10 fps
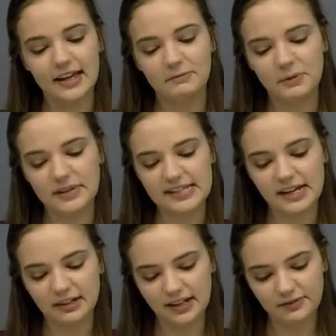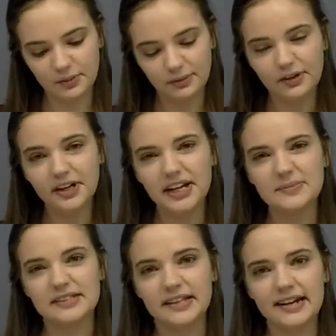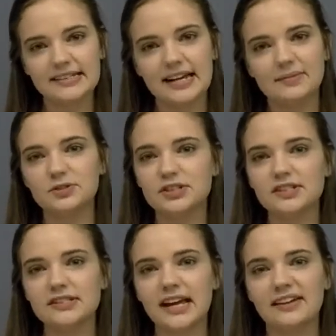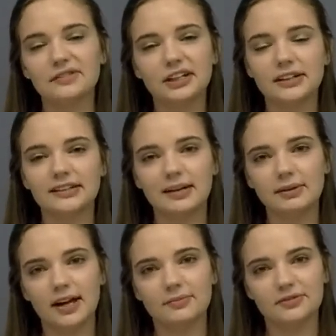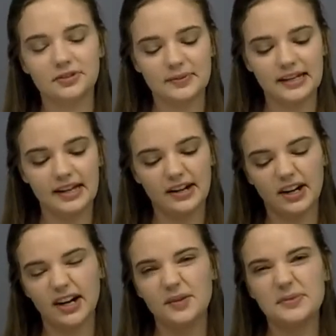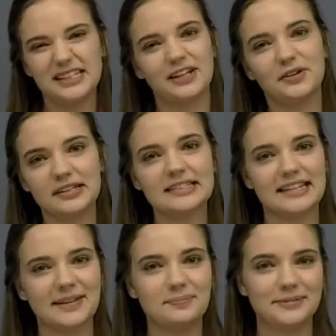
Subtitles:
When we take her out for programs, a lot of times she'll just kind of curl up comfortably in our arms and go to sleep.